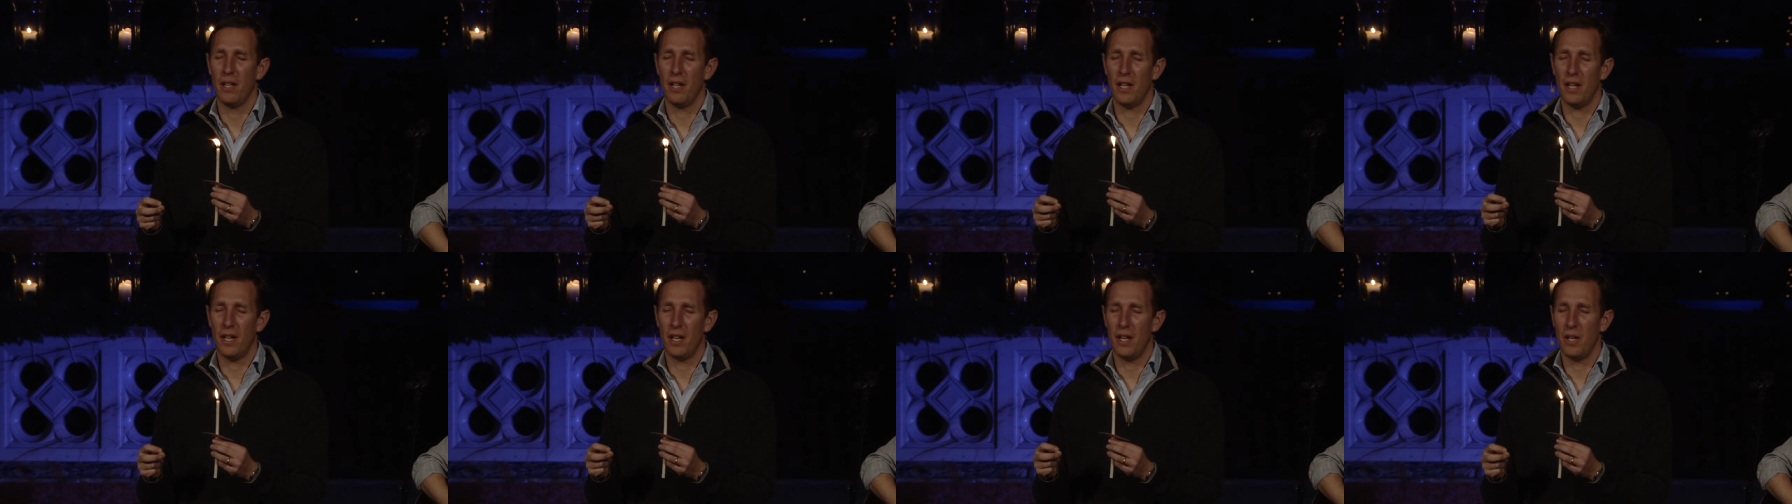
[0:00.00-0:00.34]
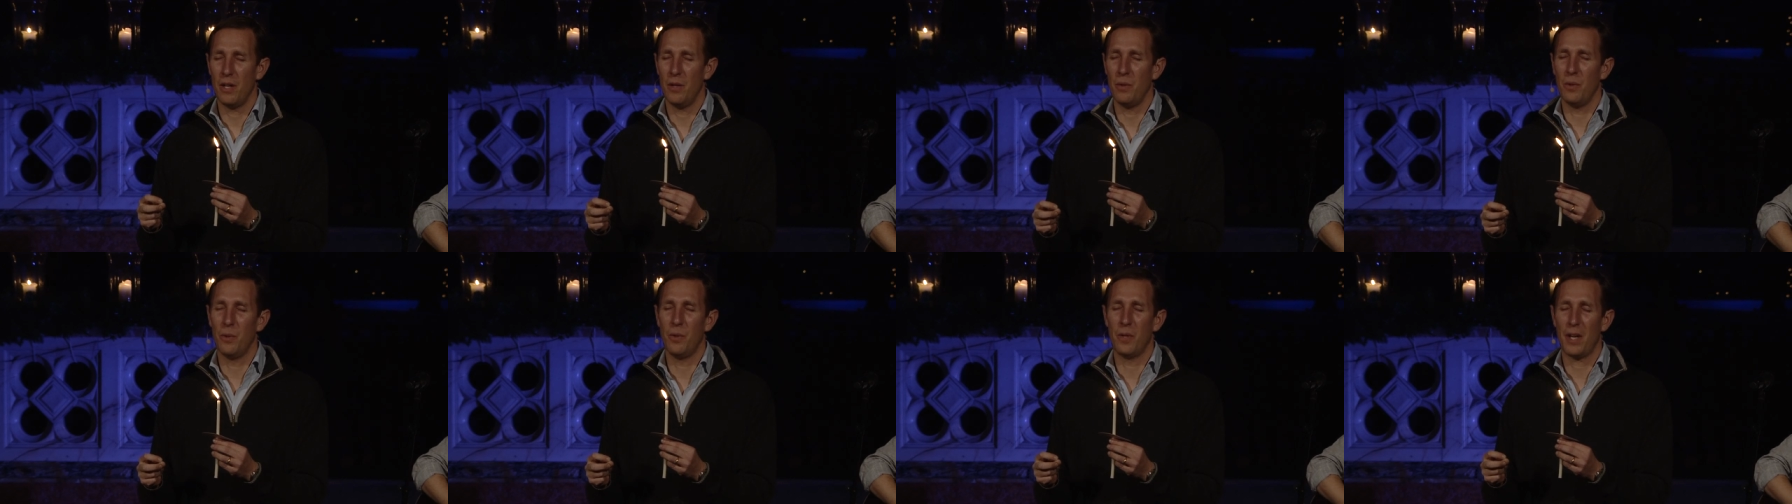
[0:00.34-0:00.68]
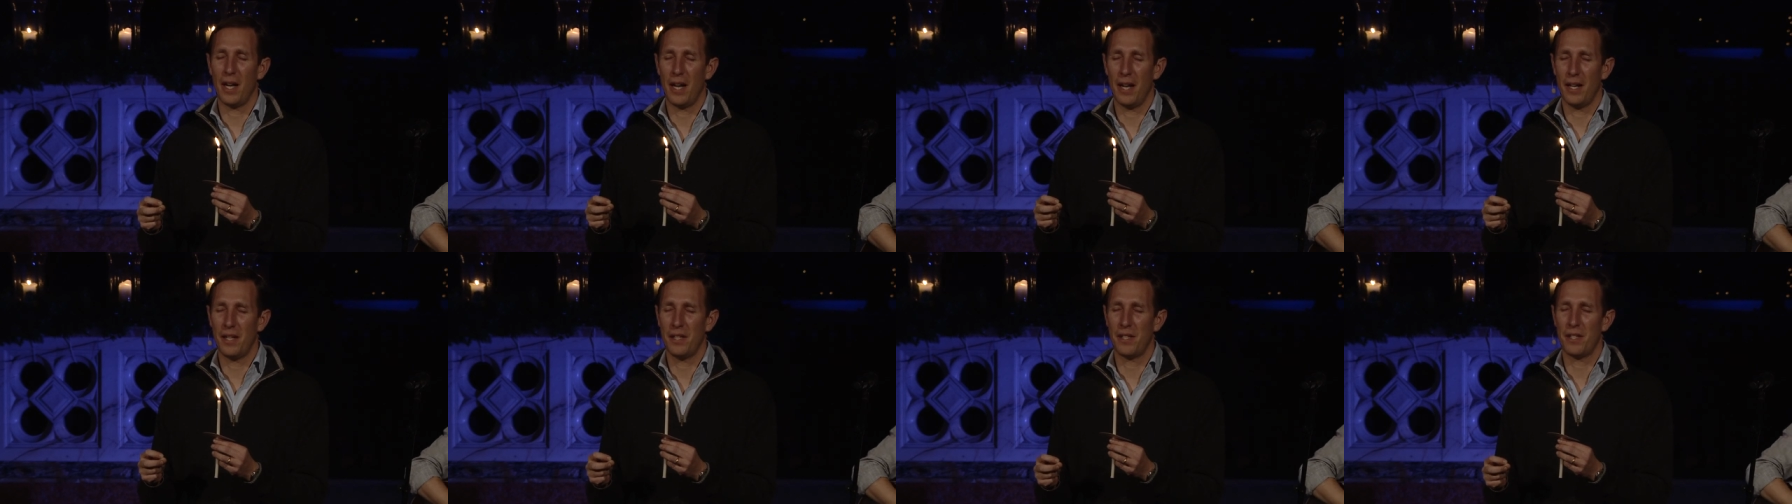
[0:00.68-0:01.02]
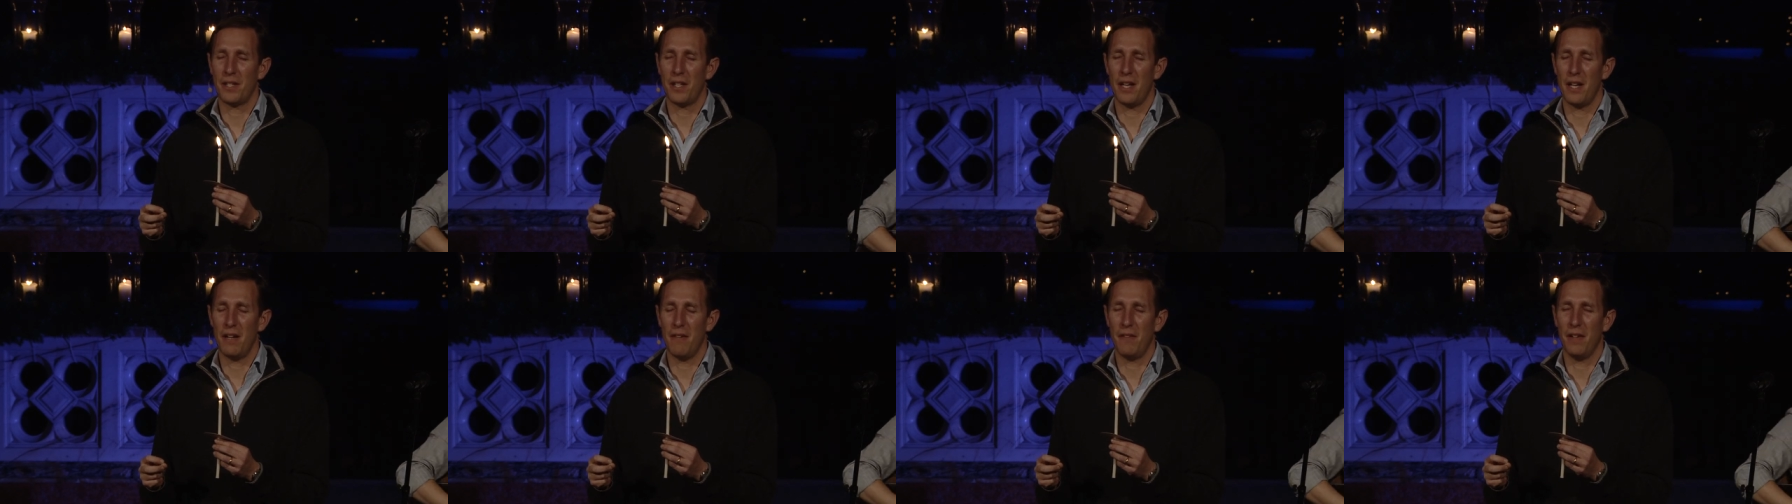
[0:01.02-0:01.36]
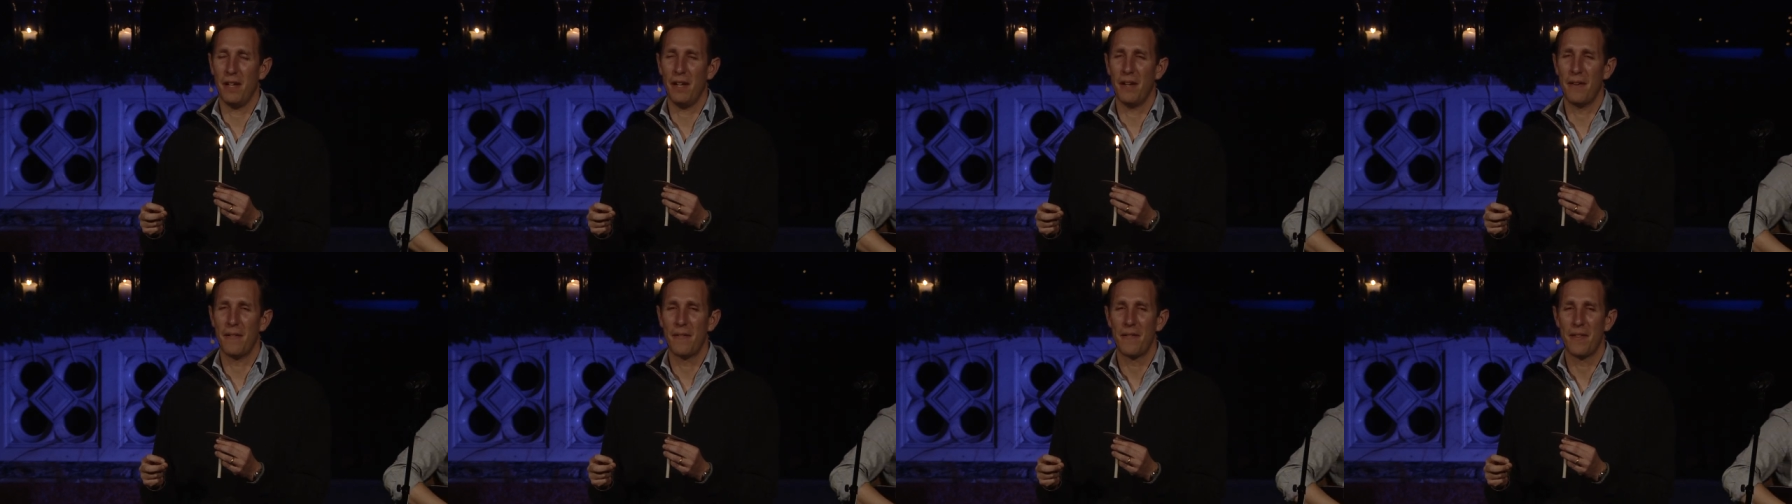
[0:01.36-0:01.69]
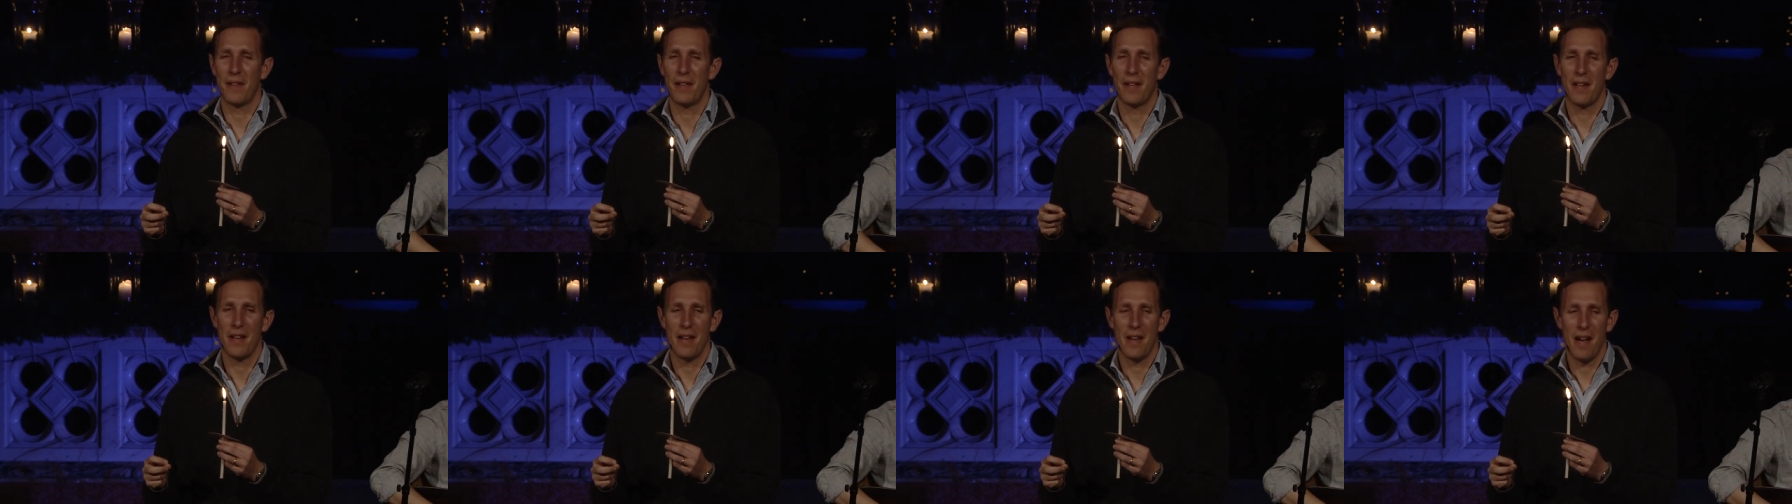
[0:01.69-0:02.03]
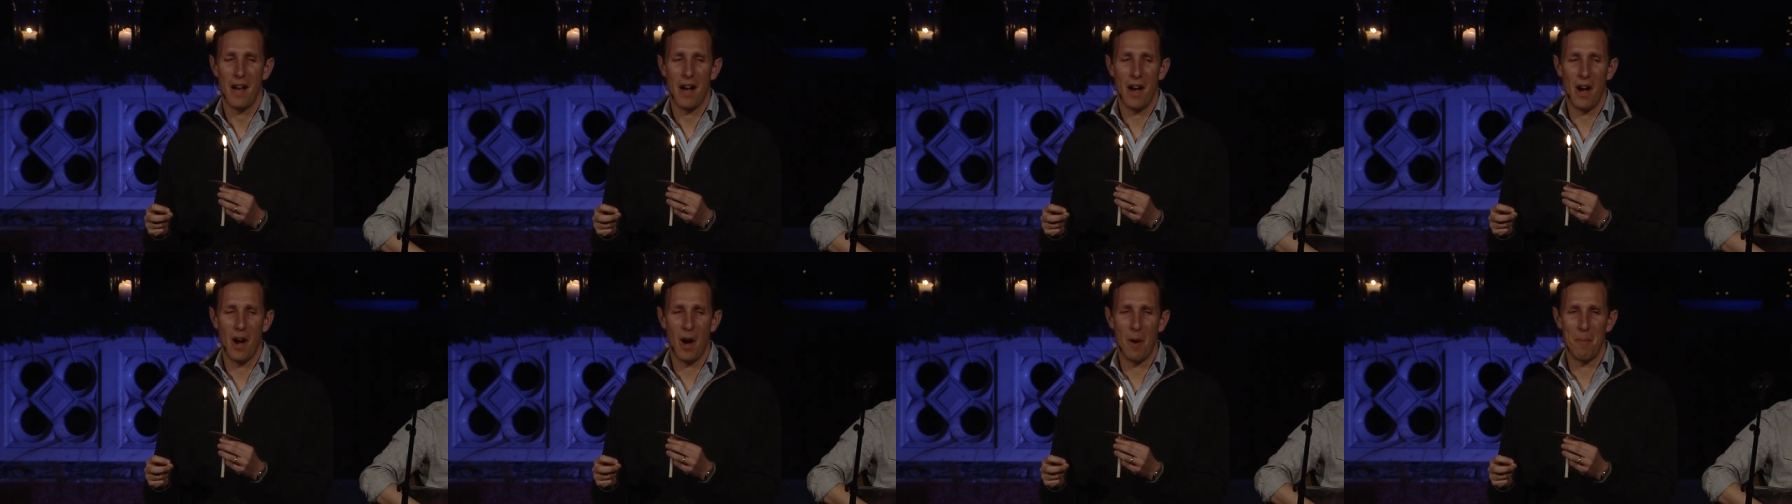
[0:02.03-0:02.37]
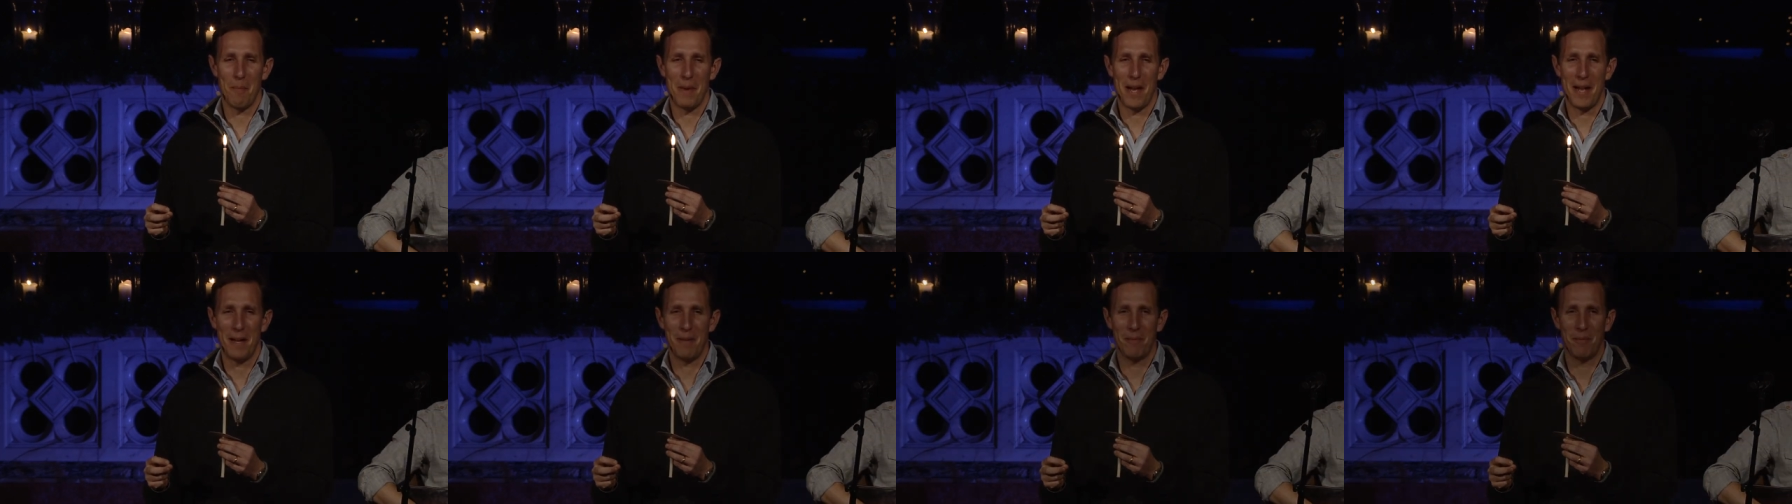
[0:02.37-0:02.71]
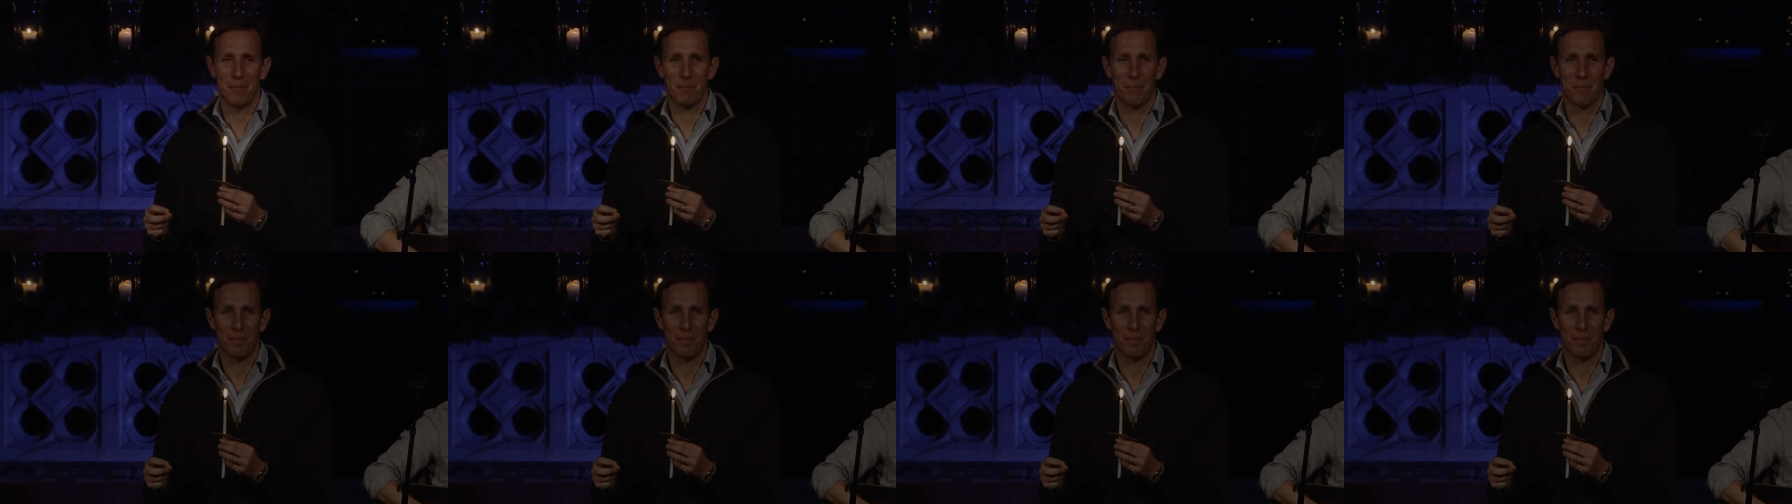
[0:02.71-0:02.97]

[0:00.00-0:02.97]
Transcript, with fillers: our Lord and Savior. Amen.